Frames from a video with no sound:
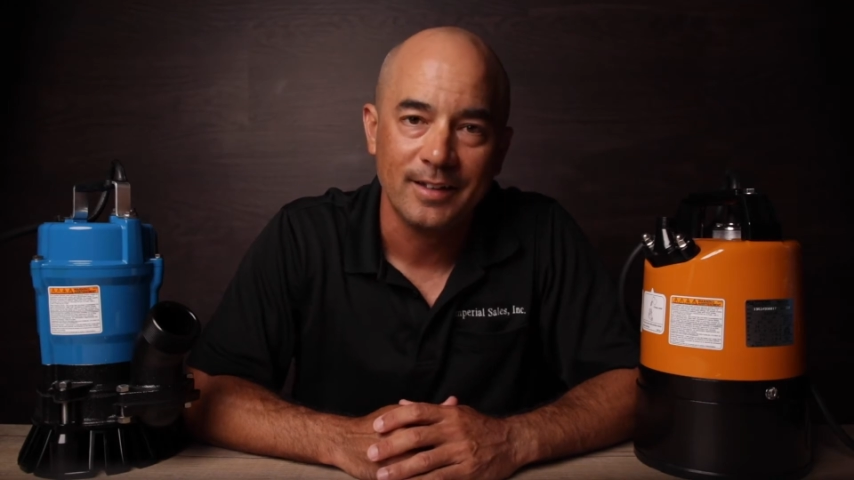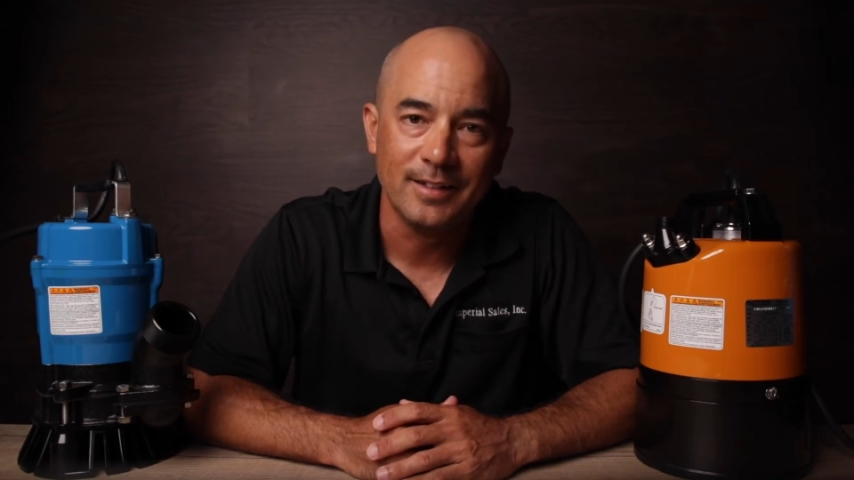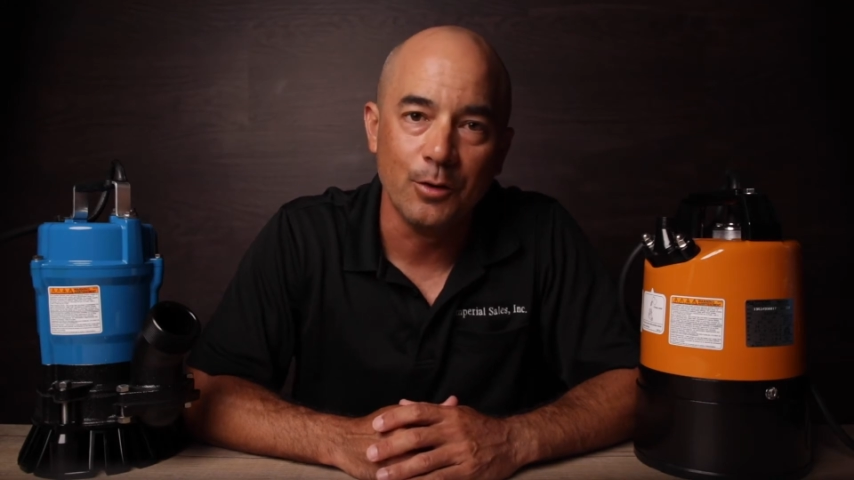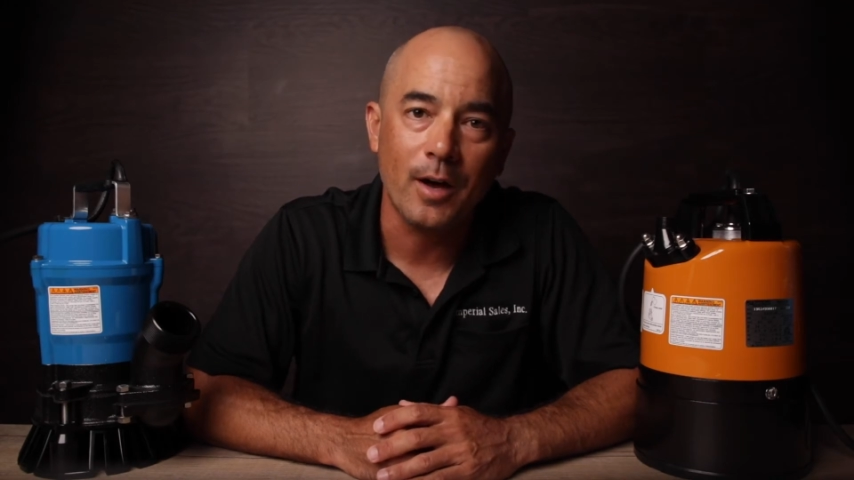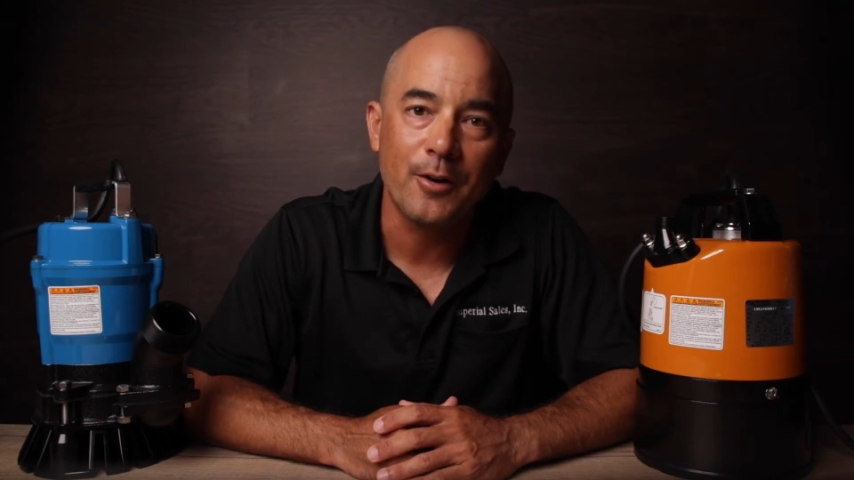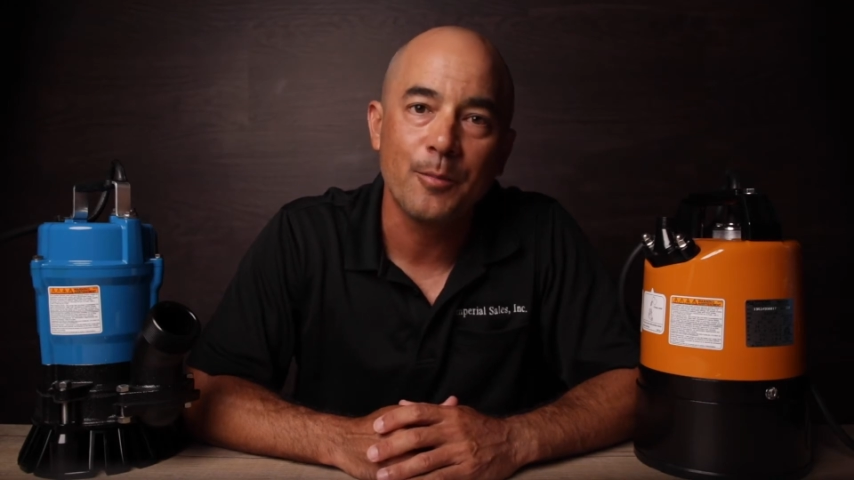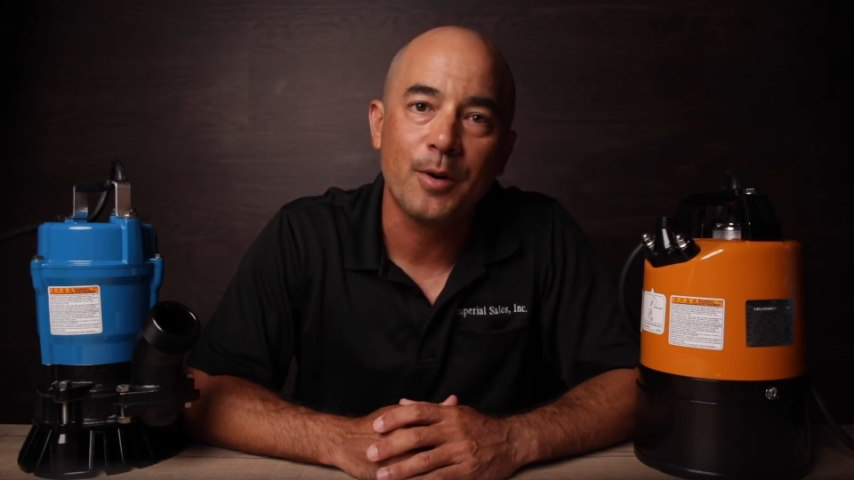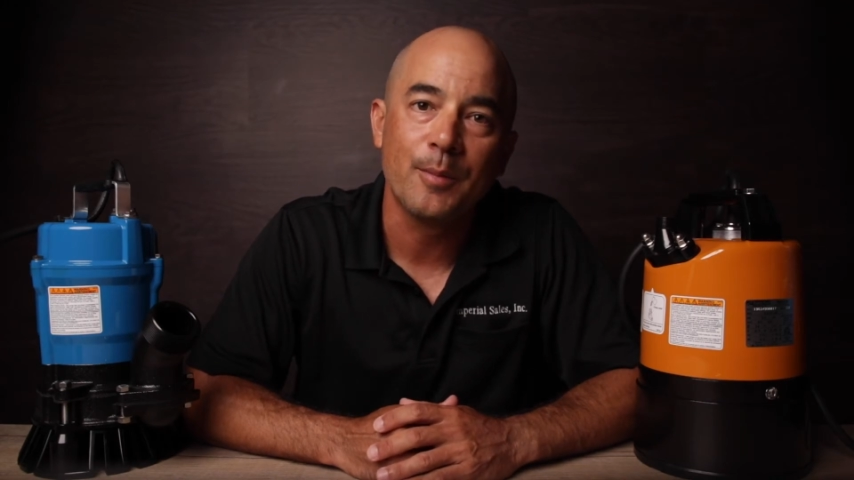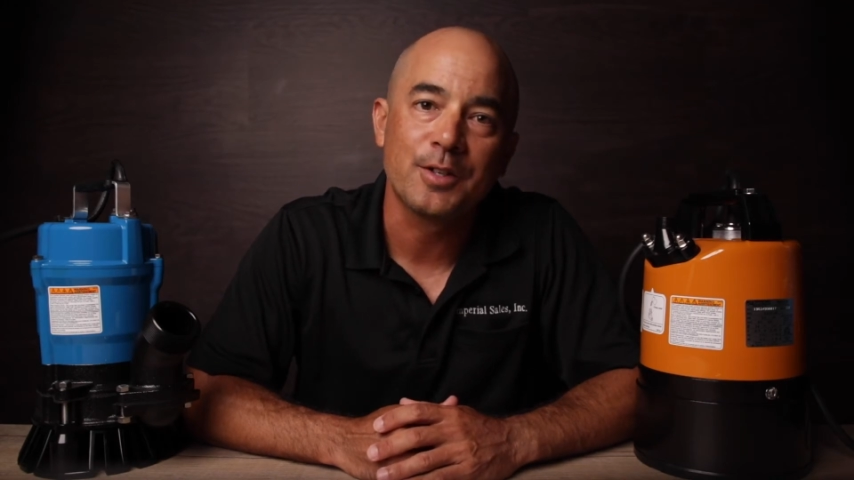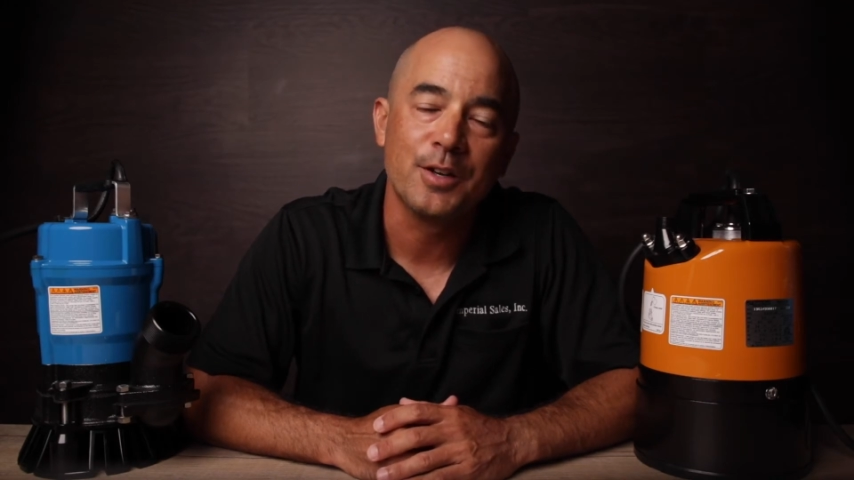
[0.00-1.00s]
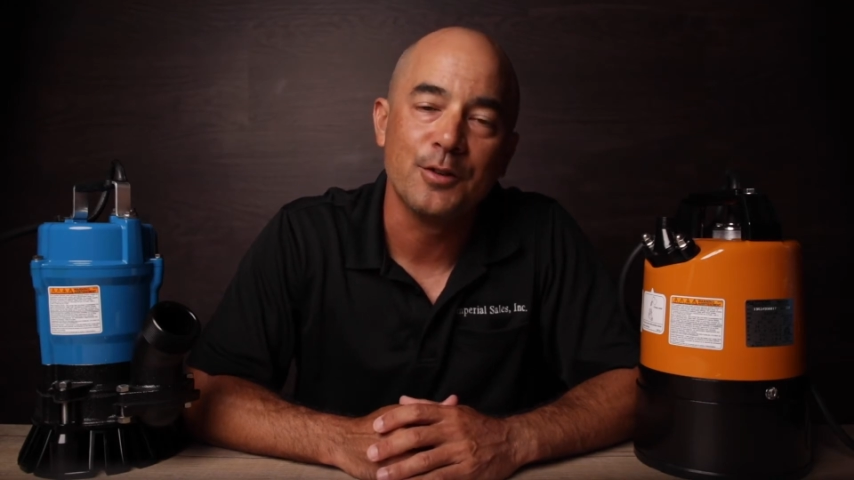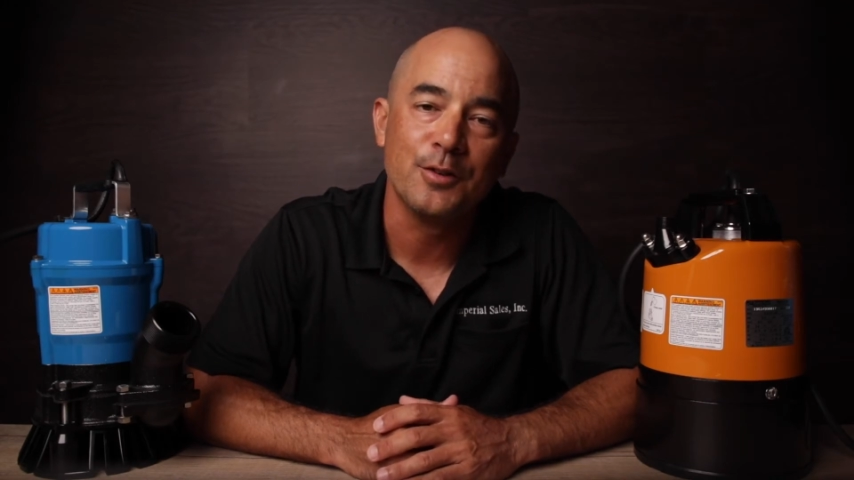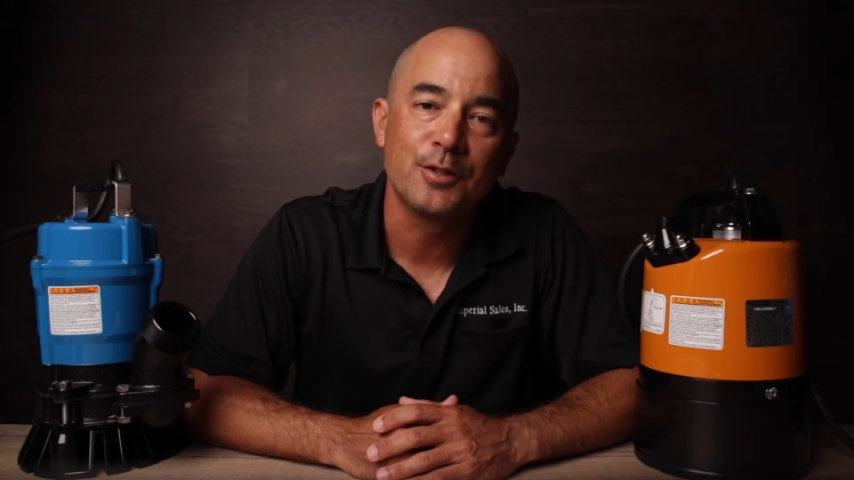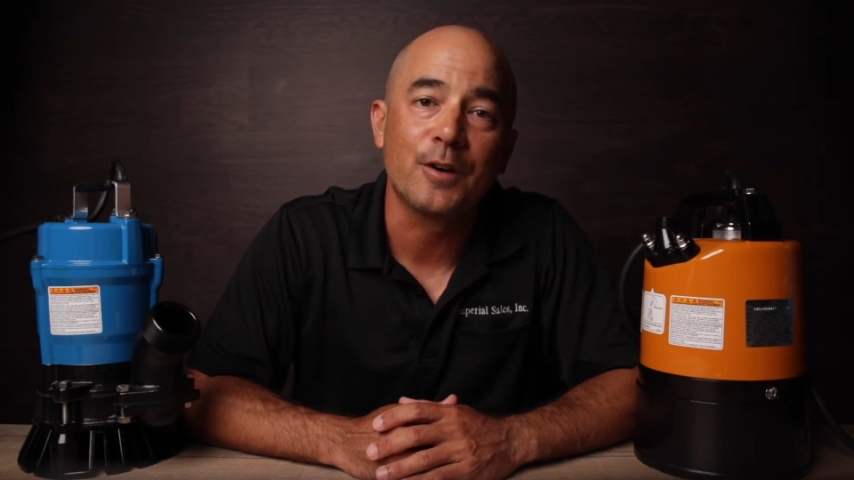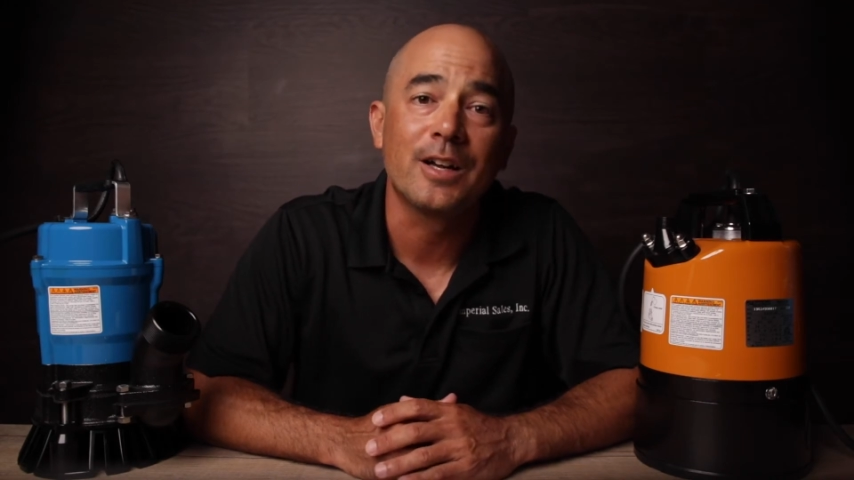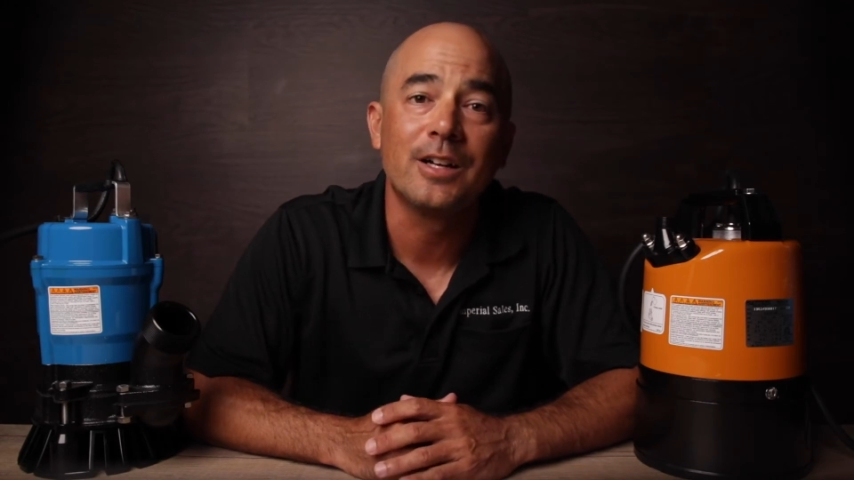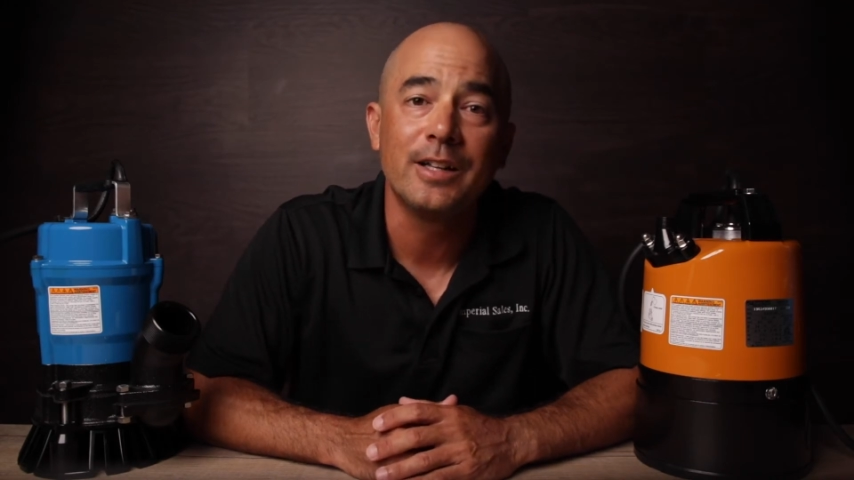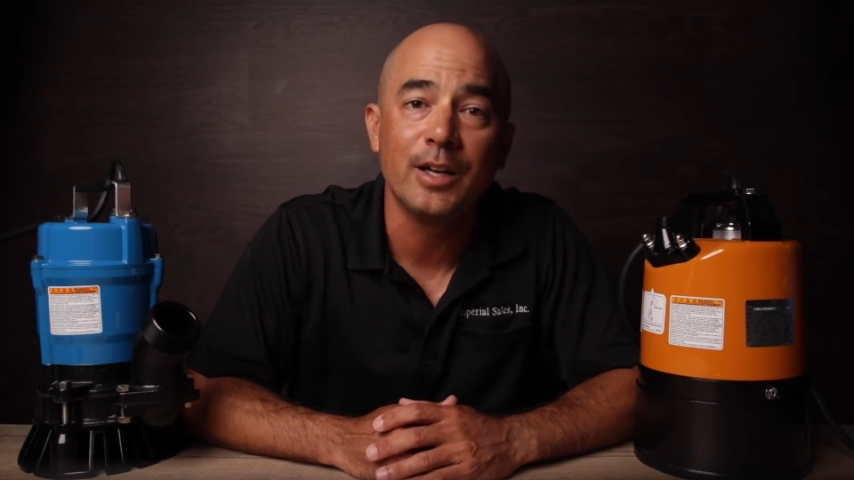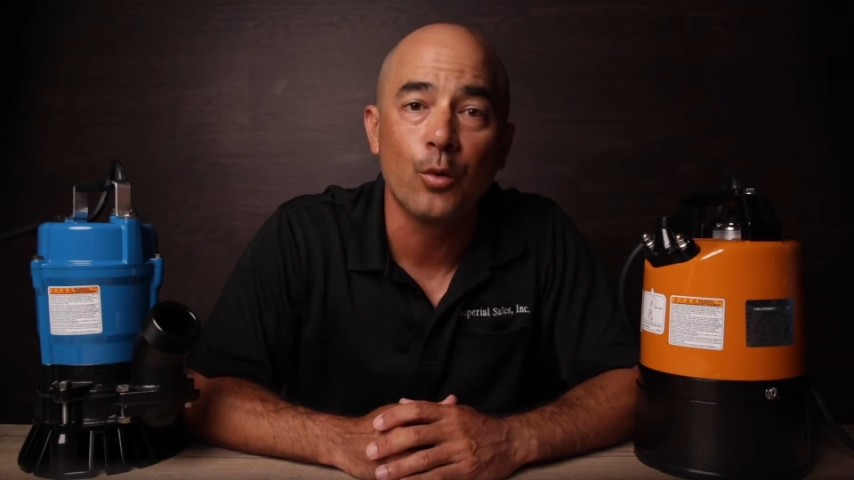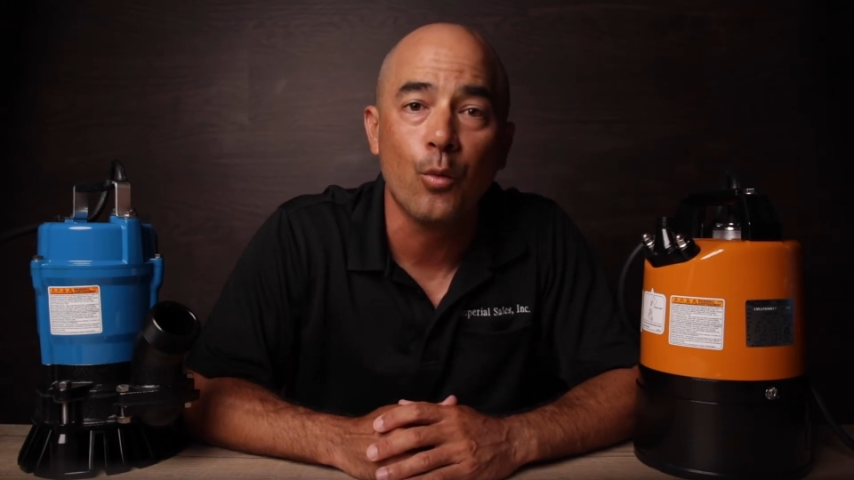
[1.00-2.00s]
Dewatering pumps are used for clear